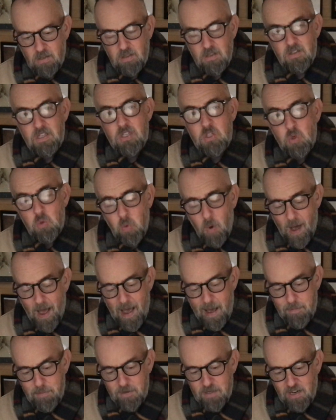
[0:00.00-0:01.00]
This was what
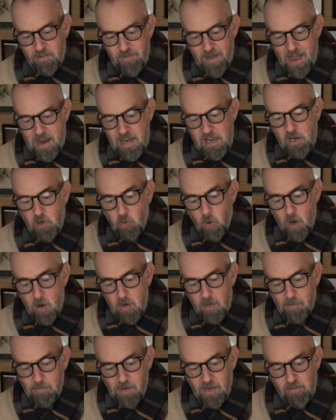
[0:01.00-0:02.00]
happened if any
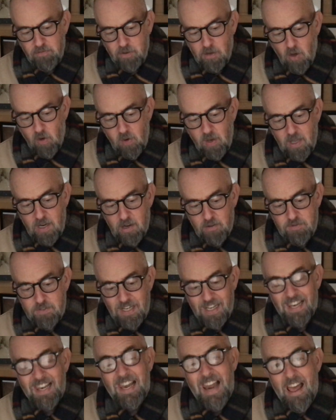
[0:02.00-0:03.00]
grown-up lived long enough to
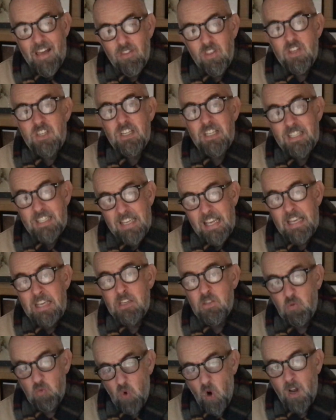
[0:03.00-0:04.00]
let the disease
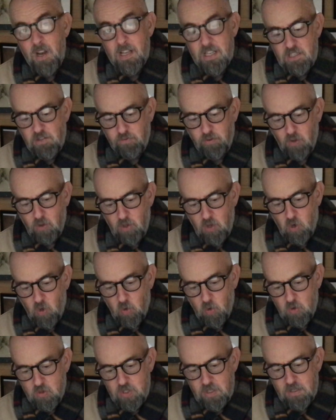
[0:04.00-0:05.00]
run its full
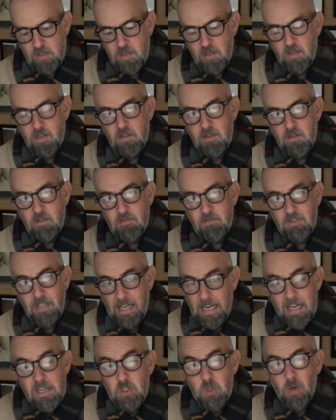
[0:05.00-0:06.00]
course. They
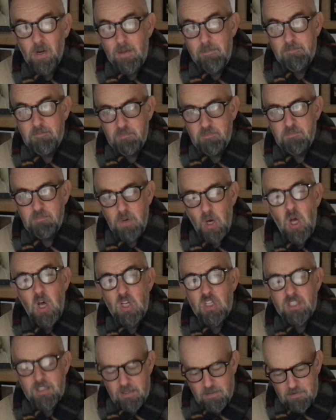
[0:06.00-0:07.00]
literally
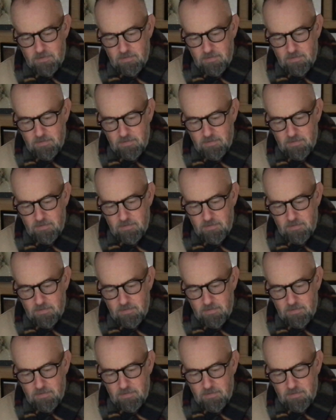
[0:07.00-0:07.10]
burst.